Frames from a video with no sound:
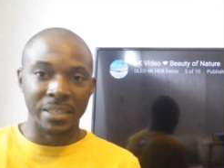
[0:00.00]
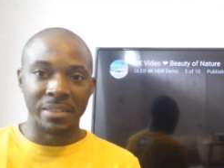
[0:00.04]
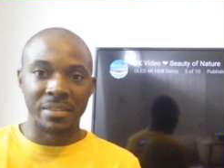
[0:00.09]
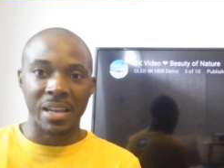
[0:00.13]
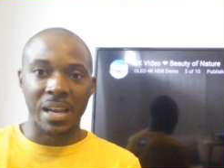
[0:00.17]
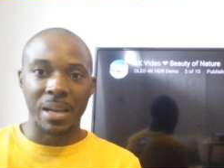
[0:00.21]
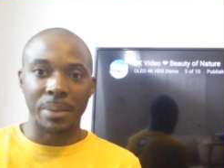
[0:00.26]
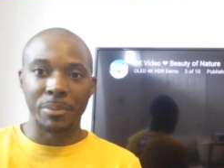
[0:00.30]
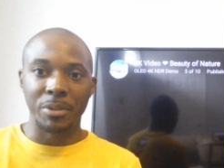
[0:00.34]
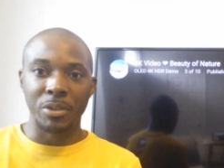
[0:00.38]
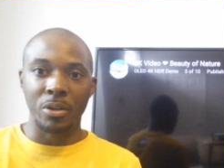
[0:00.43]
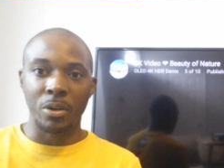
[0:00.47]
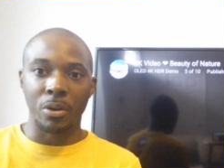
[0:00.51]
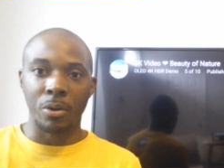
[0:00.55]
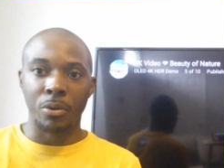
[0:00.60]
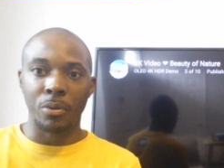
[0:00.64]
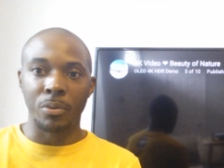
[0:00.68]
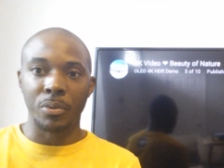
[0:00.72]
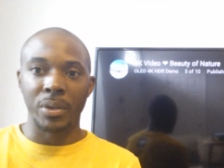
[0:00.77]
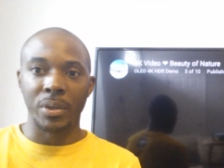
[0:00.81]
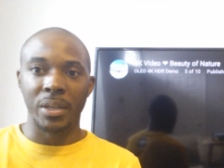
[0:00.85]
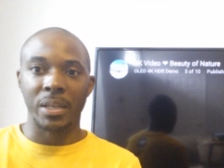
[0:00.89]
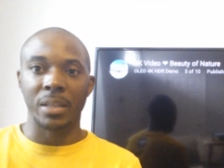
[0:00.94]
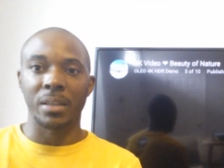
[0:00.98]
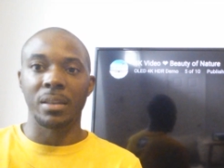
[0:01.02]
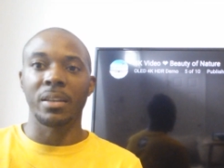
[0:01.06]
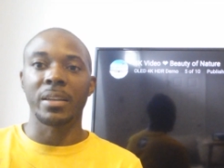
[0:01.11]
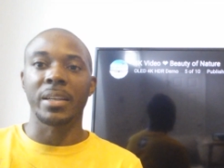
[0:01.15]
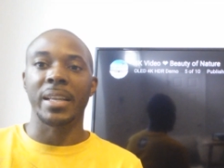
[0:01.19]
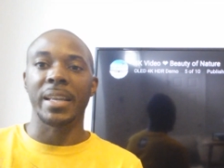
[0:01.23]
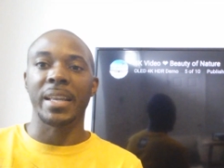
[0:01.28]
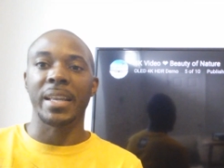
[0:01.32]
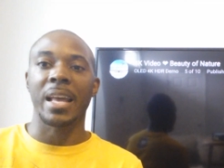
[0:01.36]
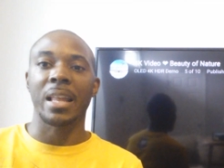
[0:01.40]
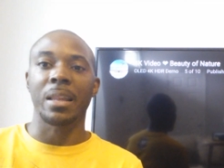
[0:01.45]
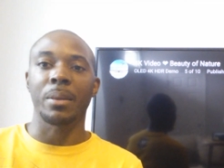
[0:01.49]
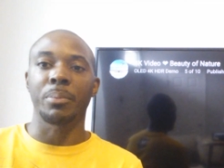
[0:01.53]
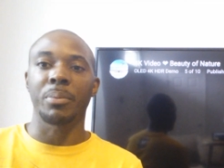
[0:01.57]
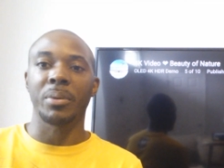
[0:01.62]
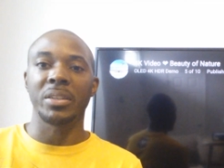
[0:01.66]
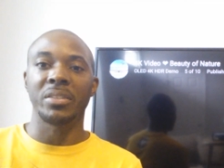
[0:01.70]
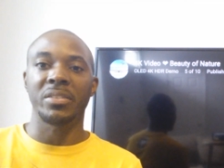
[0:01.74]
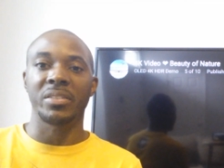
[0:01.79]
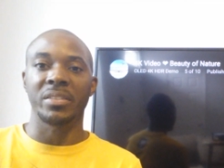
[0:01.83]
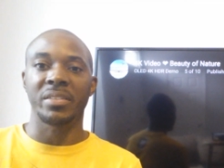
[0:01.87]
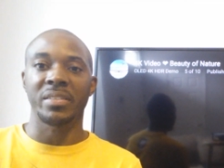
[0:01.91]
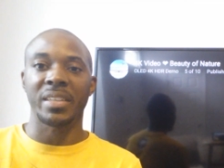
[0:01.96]
anytime you go and look at
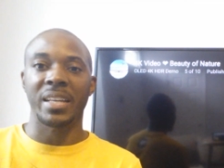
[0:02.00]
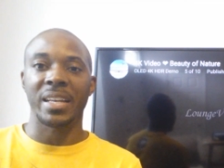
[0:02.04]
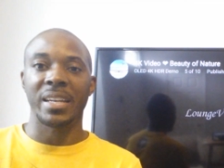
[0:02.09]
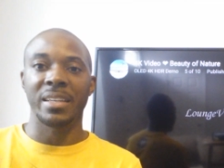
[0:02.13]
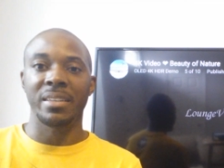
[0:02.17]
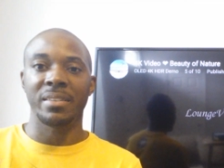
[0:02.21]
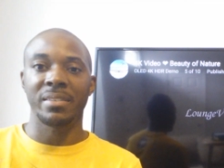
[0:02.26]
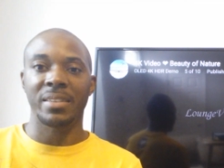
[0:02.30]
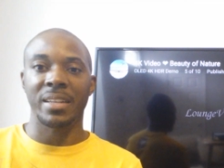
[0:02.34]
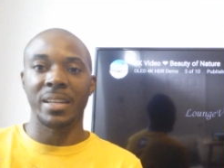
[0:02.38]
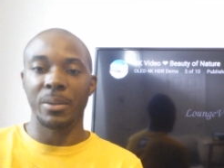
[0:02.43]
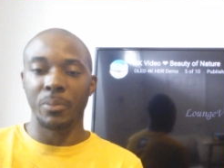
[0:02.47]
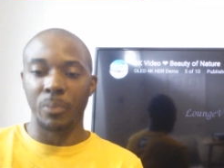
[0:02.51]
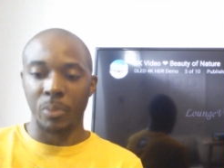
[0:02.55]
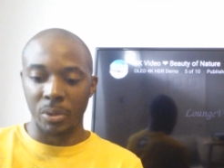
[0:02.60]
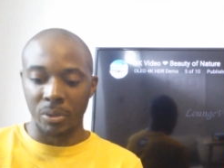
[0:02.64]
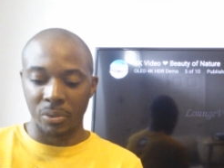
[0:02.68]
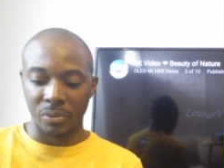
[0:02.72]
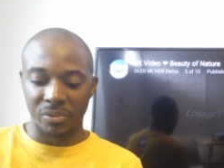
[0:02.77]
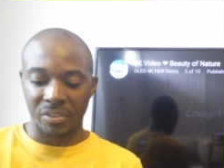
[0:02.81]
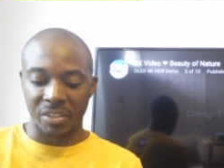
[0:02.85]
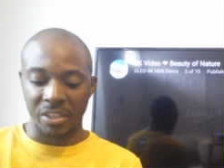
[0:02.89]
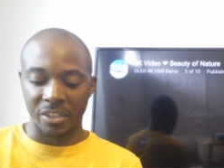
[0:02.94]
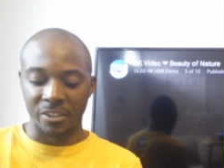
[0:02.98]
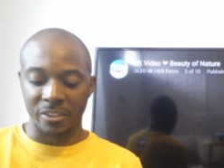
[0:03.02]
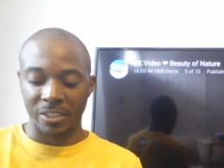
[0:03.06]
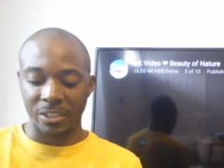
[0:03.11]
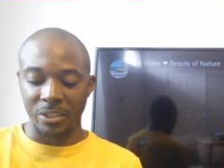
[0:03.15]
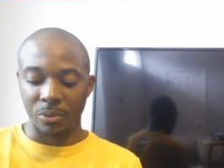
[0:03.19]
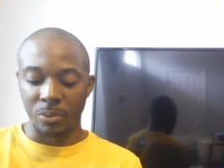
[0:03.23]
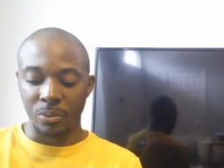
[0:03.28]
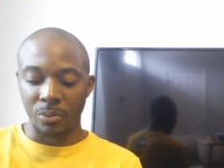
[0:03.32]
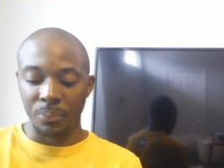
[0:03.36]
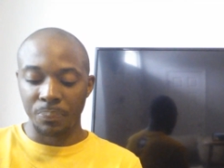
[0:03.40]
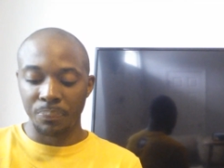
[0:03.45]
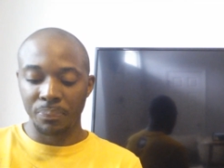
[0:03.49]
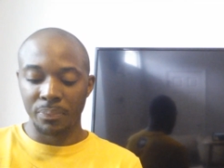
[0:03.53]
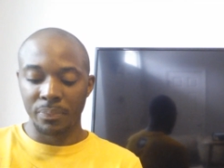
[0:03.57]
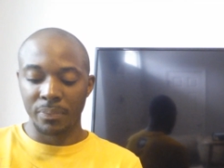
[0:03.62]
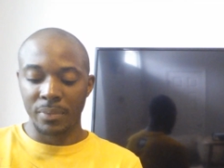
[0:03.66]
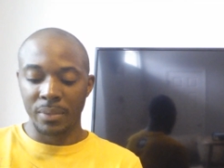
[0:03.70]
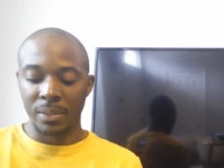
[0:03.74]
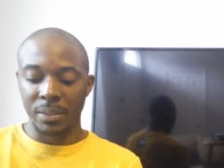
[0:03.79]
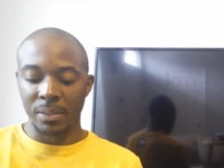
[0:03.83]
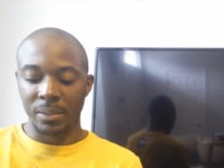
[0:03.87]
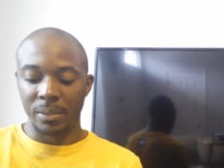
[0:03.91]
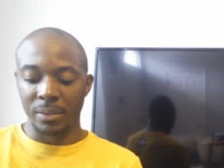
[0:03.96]
calibration settings, they will tell you,
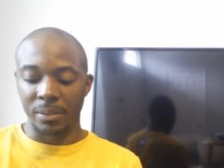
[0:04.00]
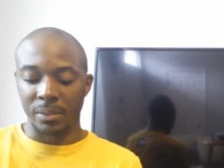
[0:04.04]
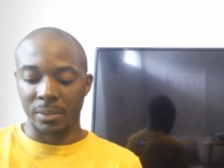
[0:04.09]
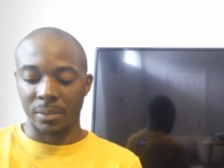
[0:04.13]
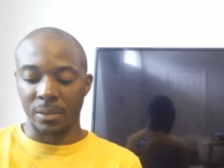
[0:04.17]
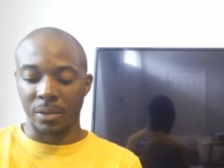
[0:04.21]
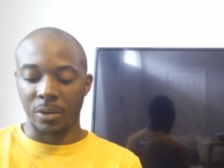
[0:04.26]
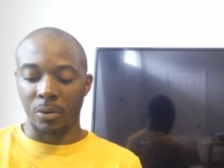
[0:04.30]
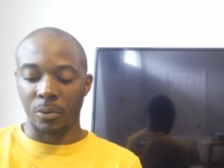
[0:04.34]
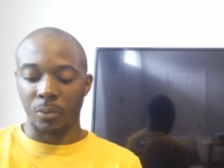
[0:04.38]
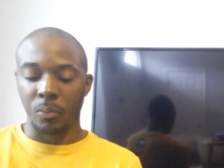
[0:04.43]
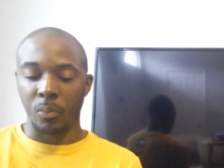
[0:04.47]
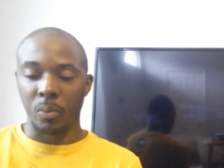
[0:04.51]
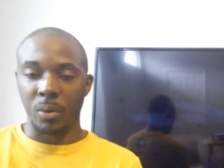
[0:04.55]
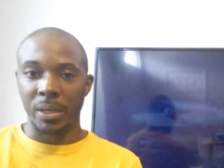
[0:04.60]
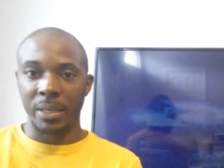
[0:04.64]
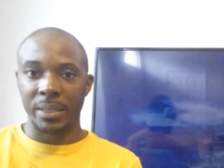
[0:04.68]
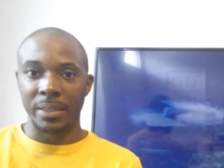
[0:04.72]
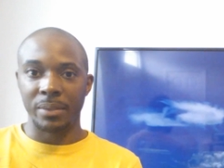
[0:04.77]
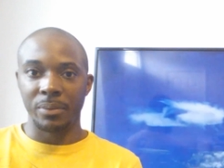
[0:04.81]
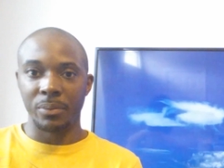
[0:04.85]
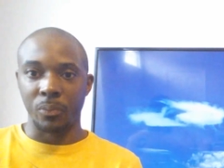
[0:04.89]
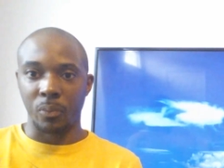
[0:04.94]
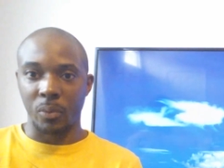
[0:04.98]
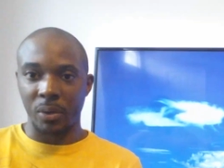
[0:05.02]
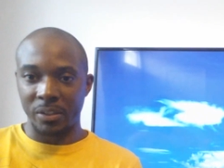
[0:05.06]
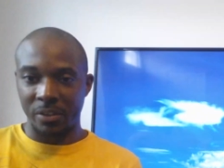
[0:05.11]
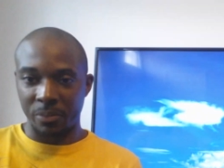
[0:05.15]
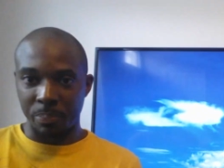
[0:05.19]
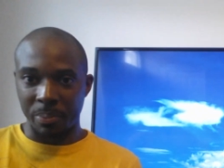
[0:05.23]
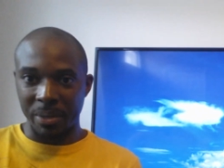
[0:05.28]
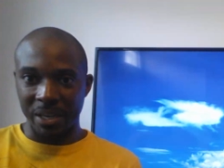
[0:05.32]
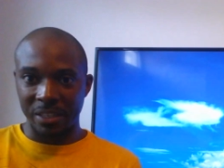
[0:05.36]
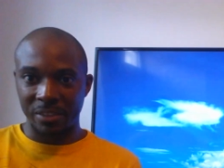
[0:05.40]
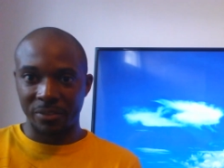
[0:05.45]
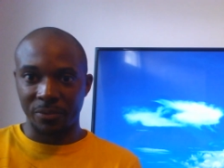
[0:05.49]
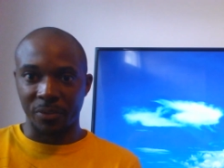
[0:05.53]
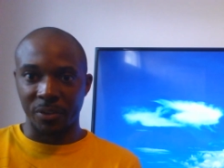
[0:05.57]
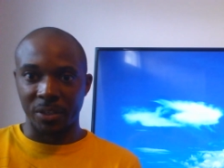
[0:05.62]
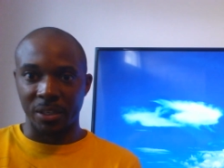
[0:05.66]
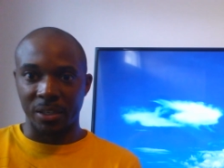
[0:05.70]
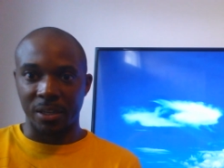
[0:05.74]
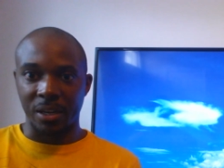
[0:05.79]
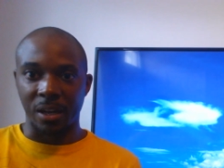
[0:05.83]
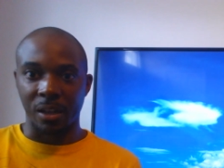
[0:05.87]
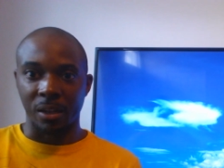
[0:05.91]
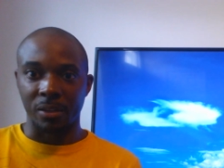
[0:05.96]
you know, what what's best for
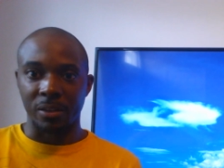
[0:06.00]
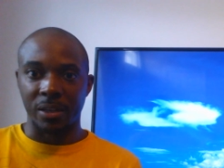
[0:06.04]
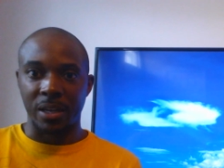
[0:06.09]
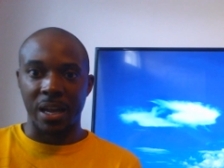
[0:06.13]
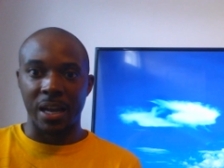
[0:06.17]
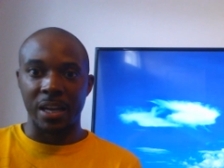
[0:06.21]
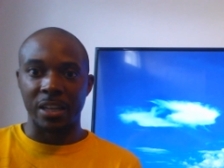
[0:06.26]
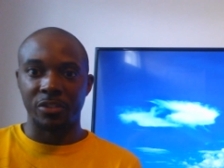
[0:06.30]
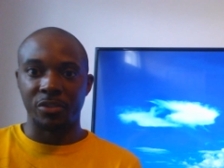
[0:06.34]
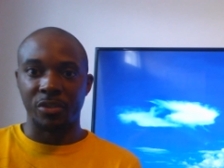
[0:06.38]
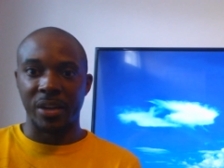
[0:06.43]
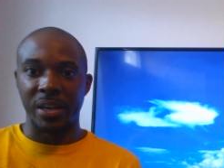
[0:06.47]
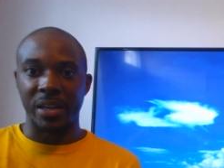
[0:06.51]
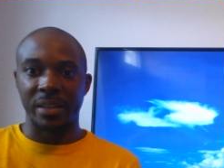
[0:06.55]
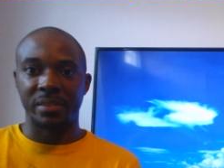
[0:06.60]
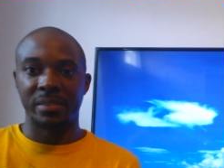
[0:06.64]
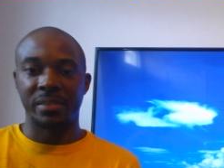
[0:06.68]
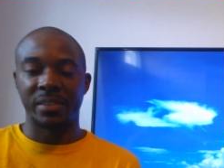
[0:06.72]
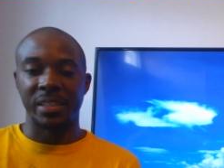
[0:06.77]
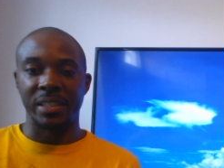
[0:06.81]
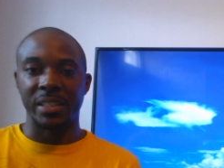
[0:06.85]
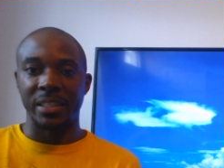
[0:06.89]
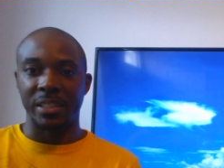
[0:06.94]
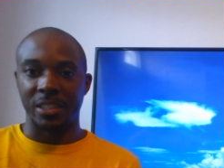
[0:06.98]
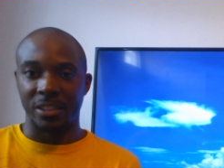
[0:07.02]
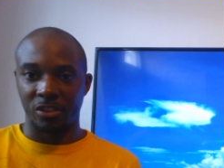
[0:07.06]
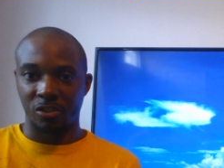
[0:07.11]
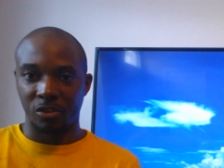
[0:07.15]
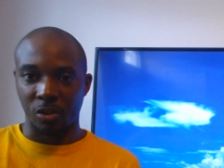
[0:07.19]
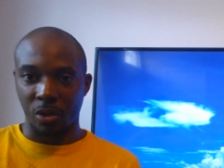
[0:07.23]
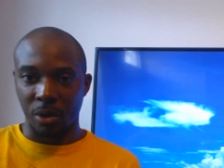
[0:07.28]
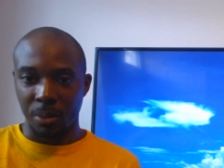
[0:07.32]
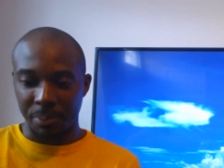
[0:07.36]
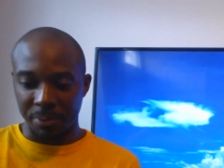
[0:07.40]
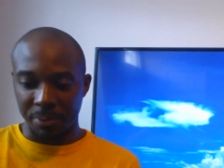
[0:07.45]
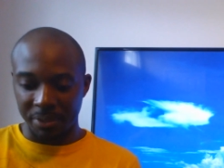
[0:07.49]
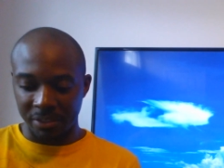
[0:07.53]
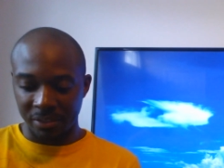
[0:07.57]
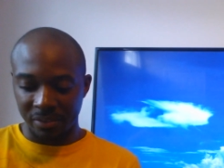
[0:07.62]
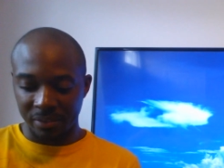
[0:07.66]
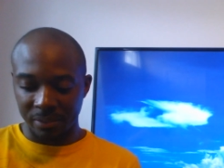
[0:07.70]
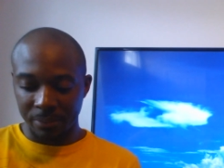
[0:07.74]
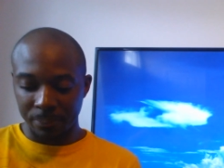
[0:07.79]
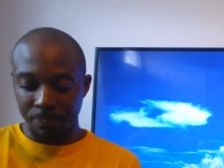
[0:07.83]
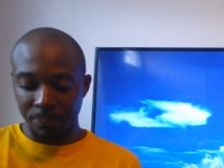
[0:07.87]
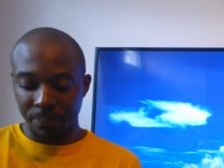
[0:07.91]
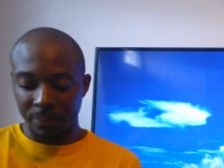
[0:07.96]
your color contrast, tint, and
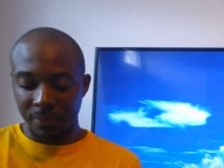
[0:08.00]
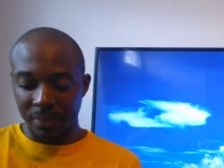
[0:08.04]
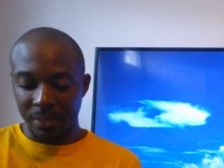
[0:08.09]
sharpness.